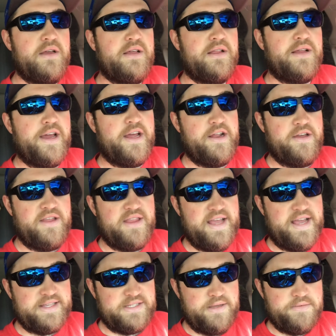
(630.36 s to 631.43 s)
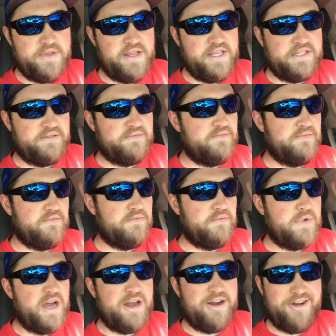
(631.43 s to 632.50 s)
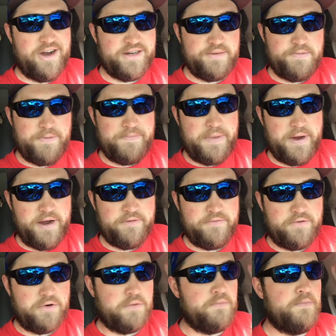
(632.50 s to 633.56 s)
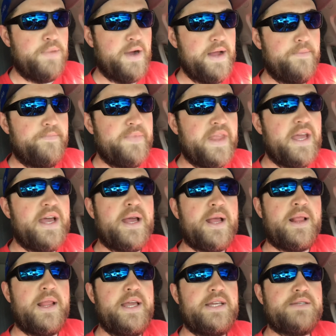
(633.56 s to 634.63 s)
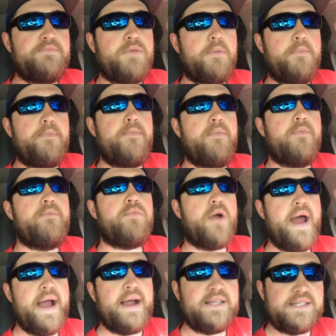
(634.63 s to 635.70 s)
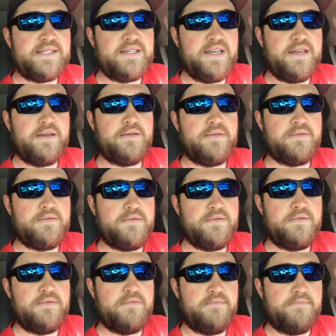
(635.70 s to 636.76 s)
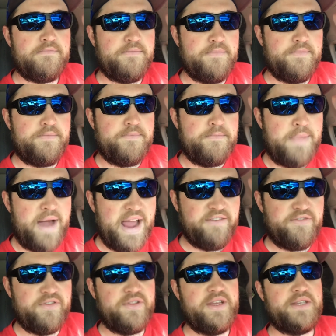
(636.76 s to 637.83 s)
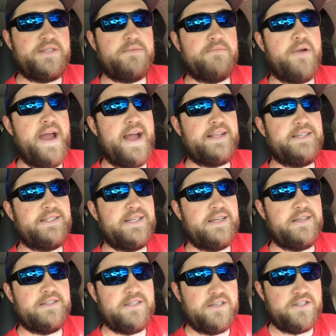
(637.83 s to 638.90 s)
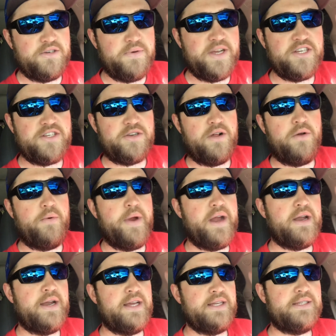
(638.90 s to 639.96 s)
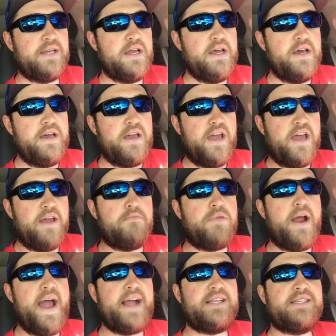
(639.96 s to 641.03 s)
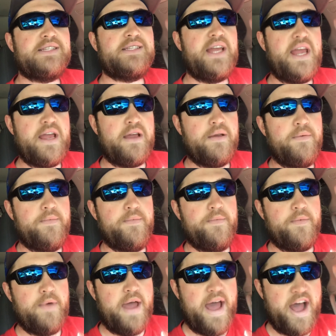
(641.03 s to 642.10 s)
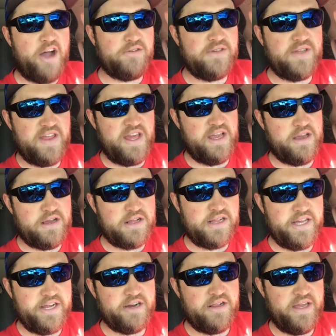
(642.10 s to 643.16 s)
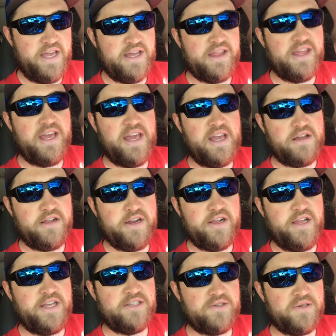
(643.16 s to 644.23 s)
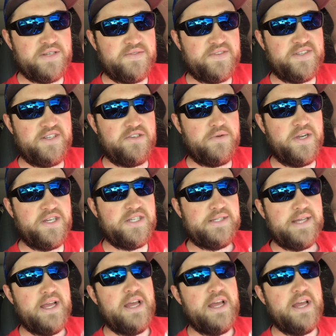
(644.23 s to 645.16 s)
I know that that's something that's kind of hard to prepare for, but at least practicing mindfulness and practicing situational awareness and practicing how to think clearly and thinking clearly in stressful situations